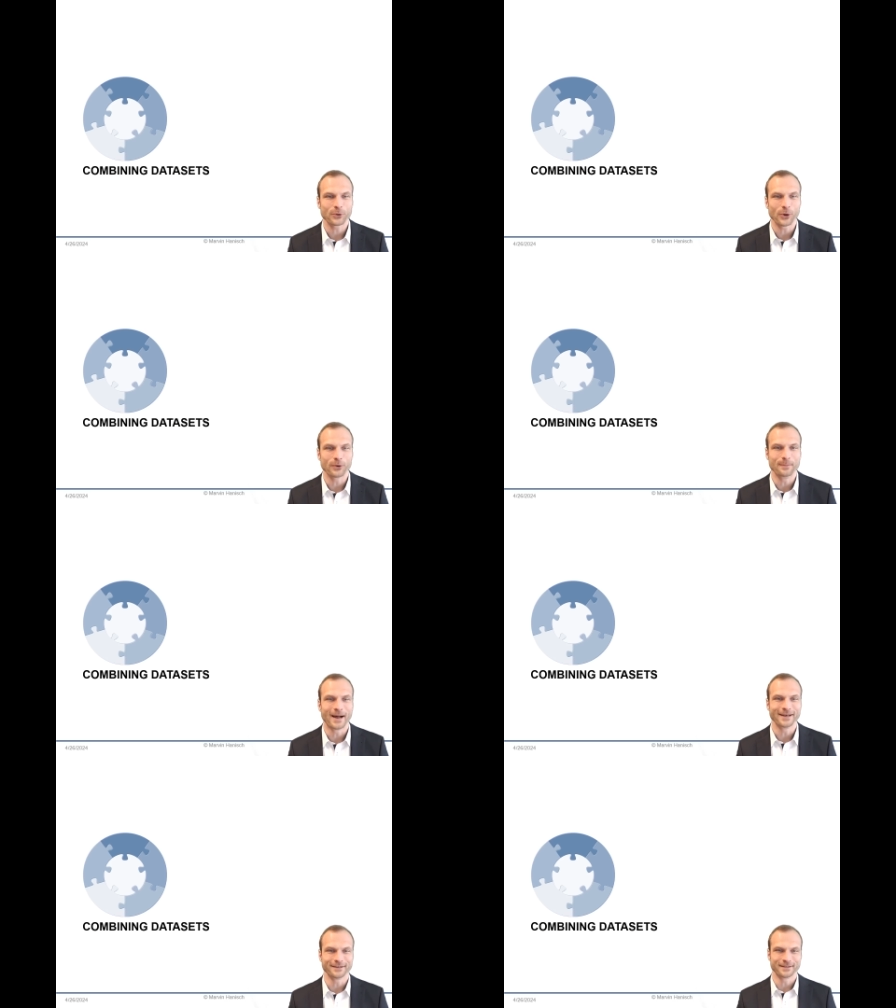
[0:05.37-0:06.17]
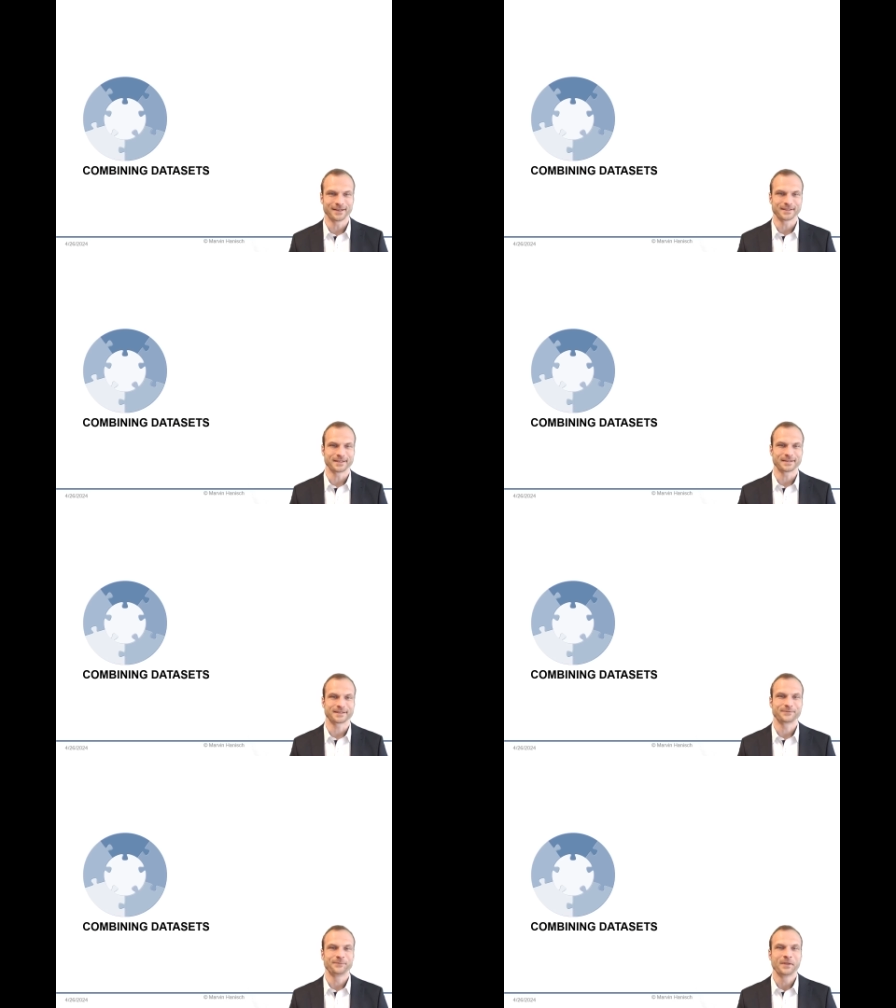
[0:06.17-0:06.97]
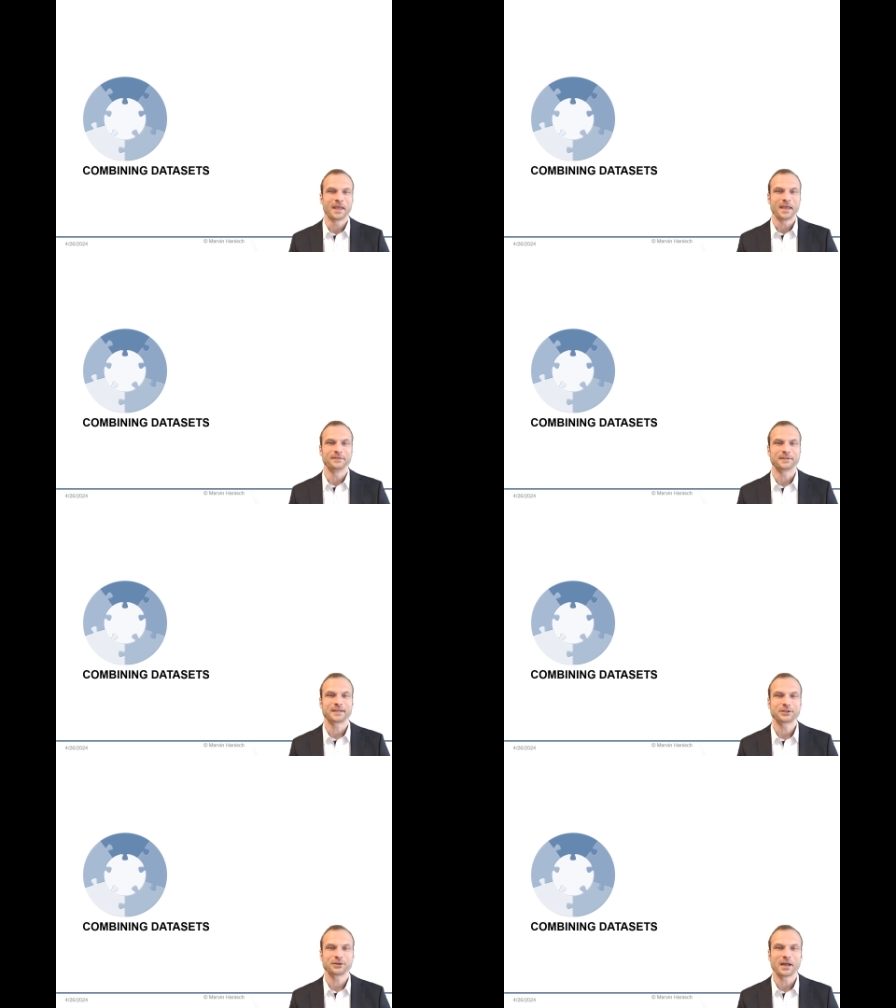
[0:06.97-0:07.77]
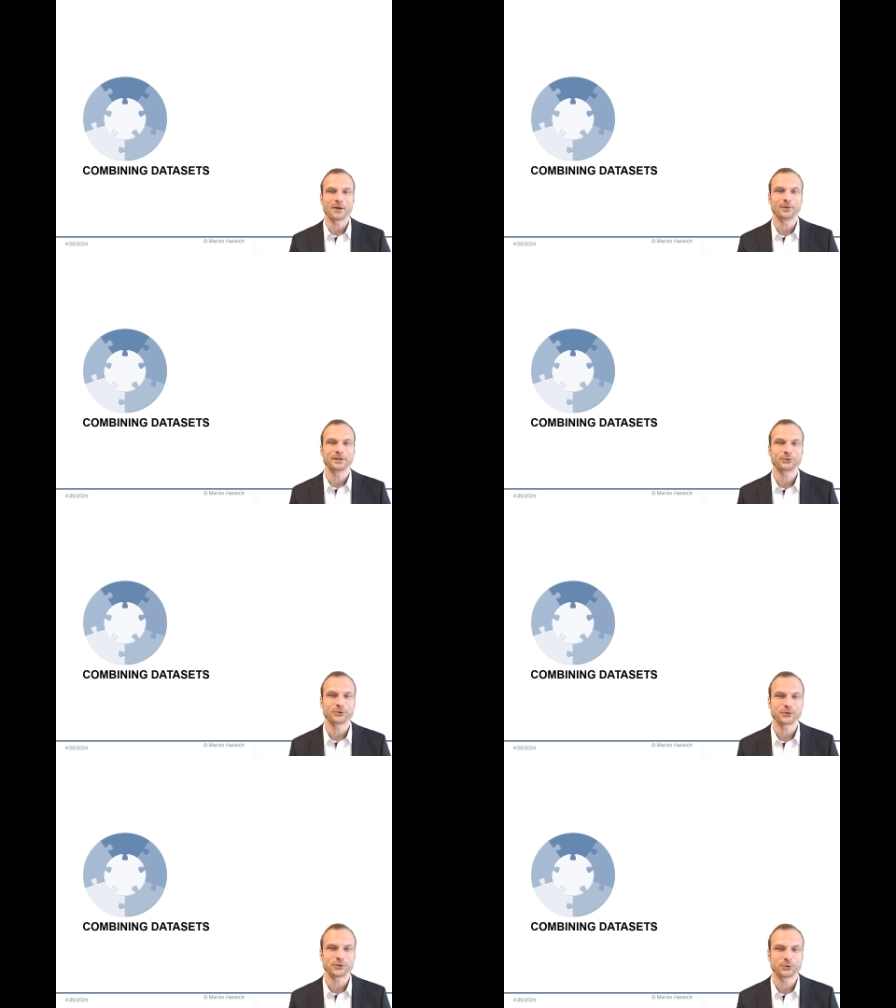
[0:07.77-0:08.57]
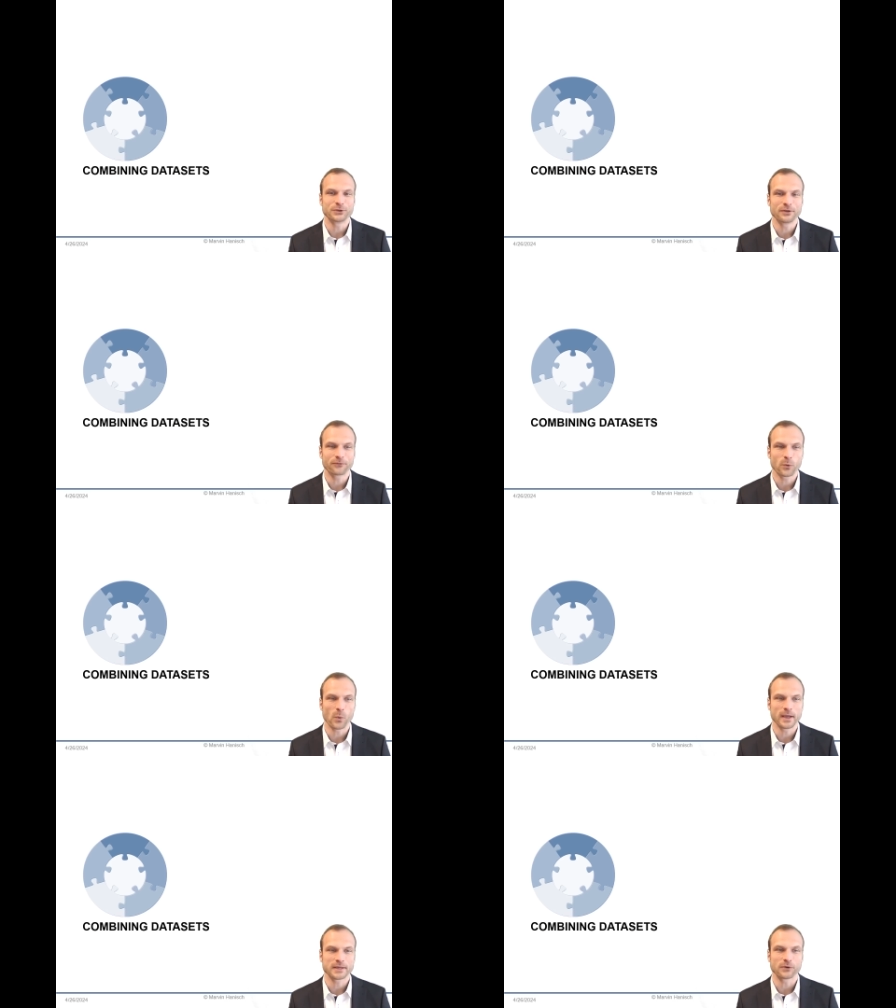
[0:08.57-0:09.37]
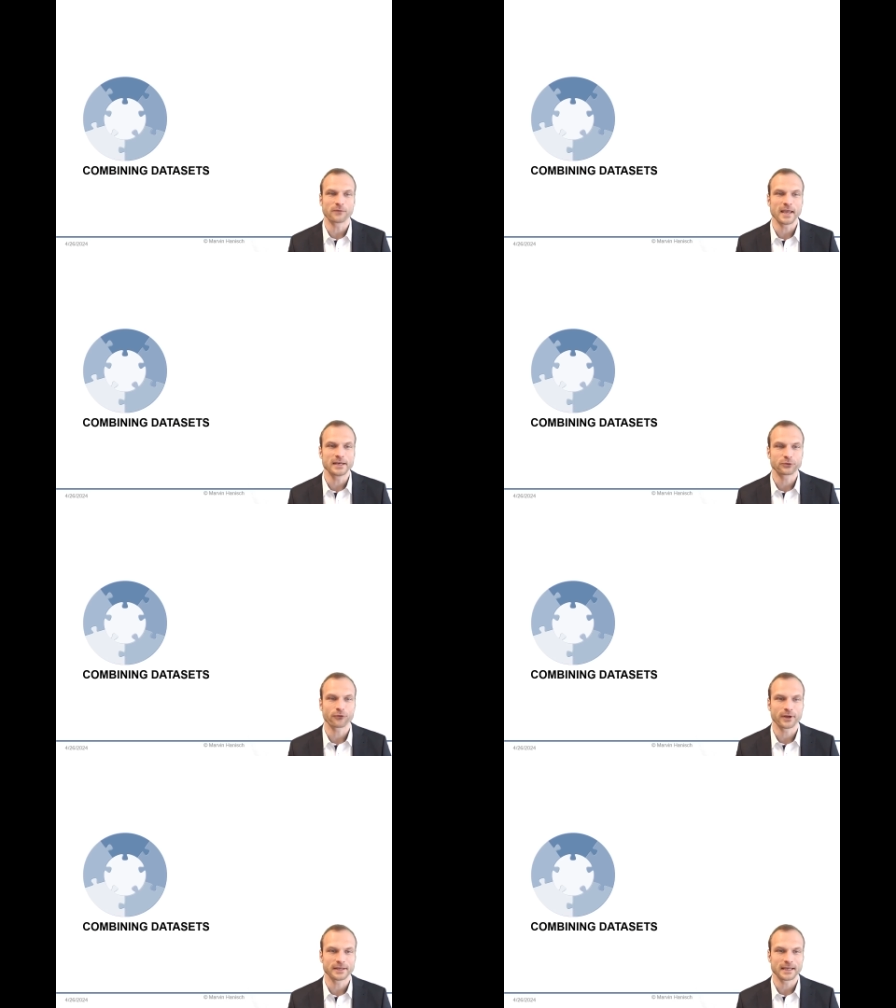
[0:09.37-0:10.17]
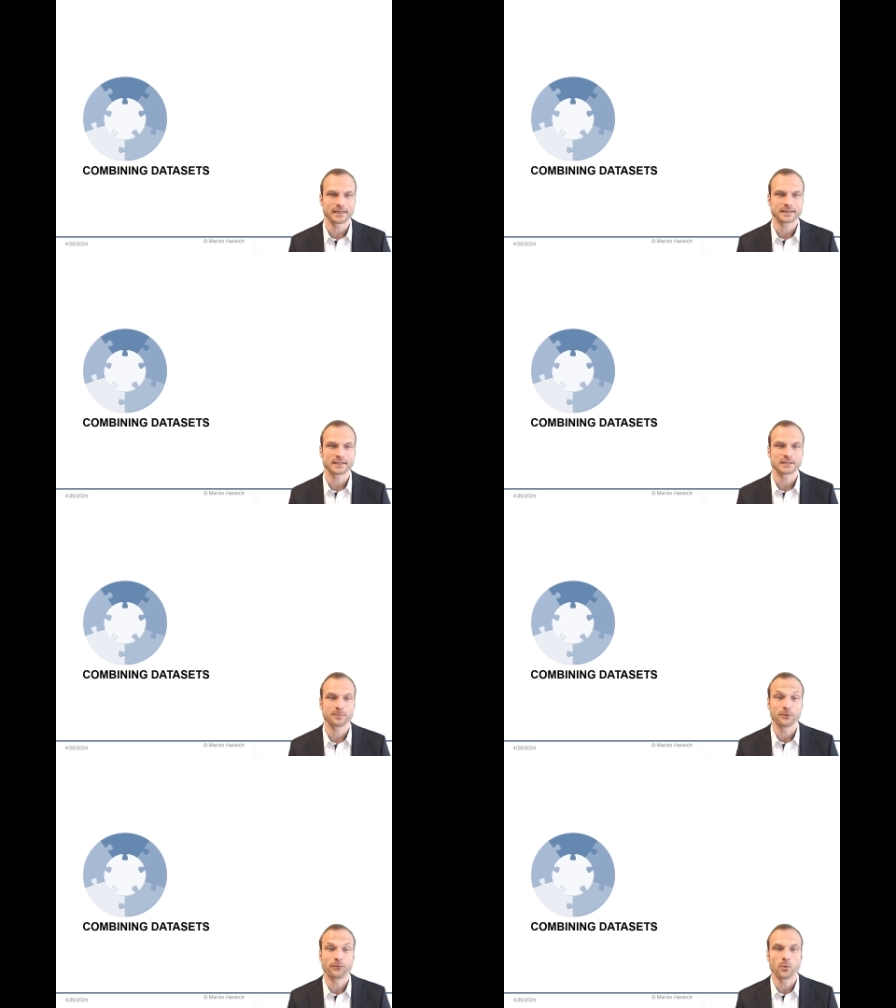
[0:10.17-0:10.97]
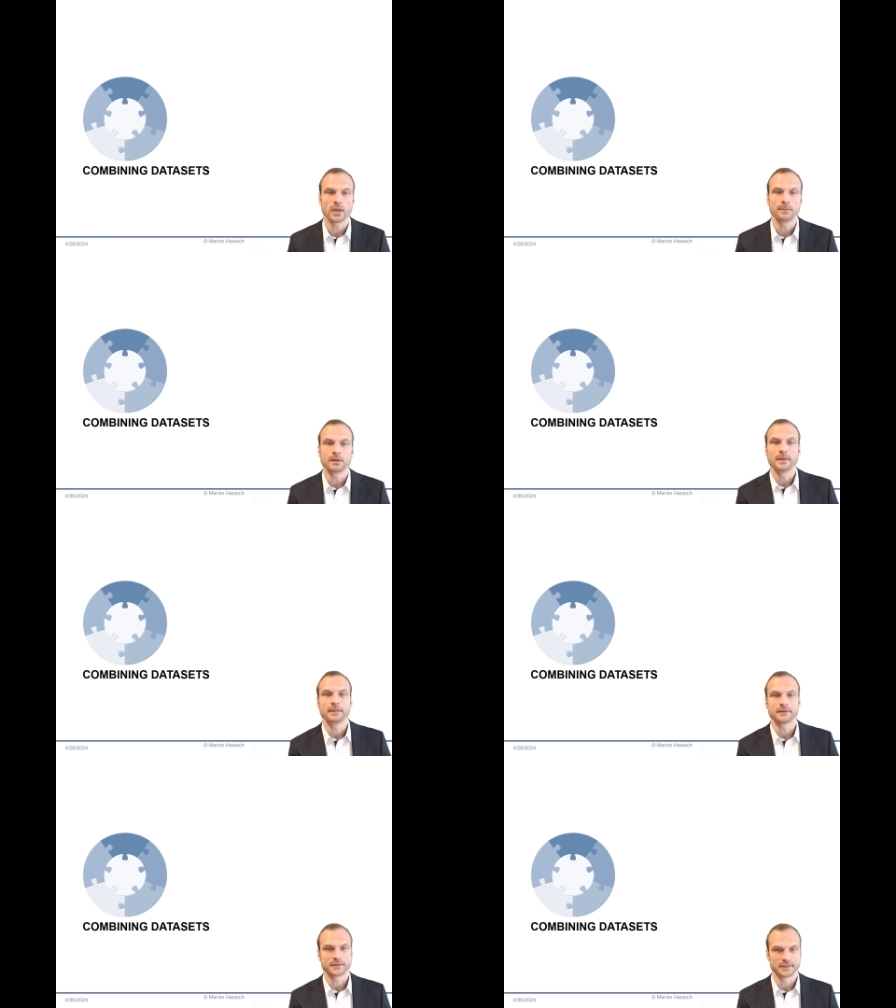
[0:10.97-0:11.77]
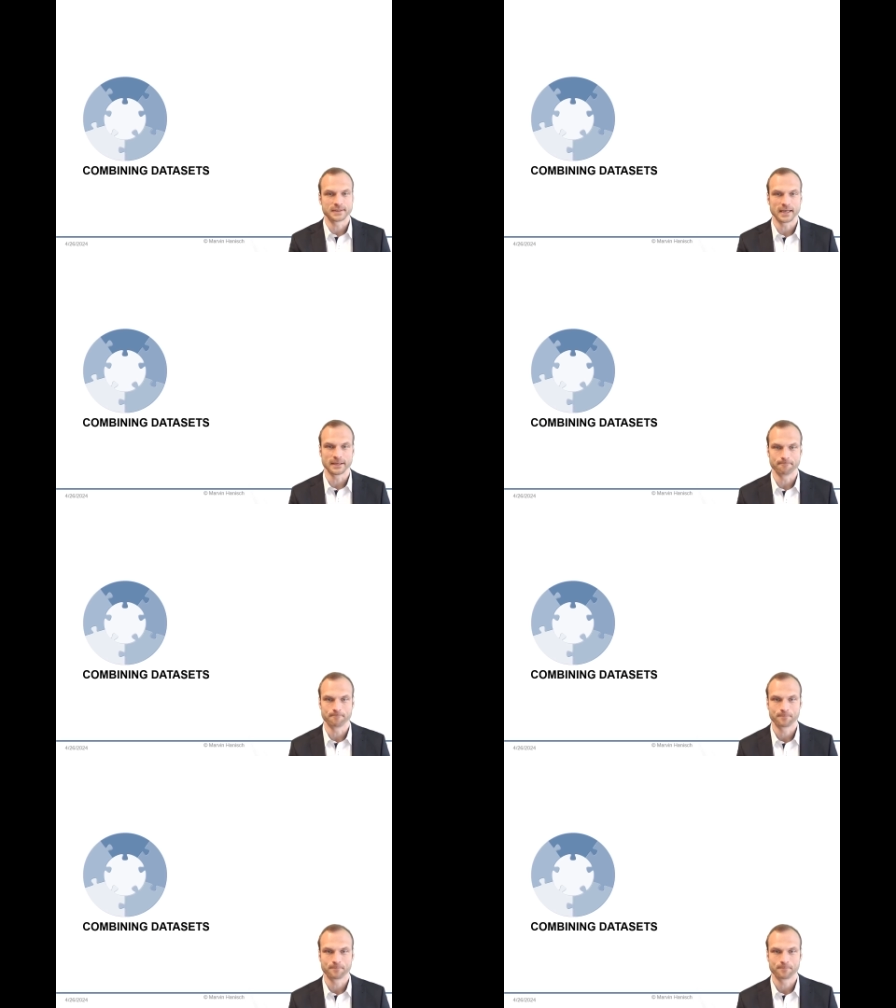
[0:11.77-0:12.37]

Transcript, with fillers: on combining datasets. In this session, I will introduce you to different ways of integrating datasets before we implement this in Stata.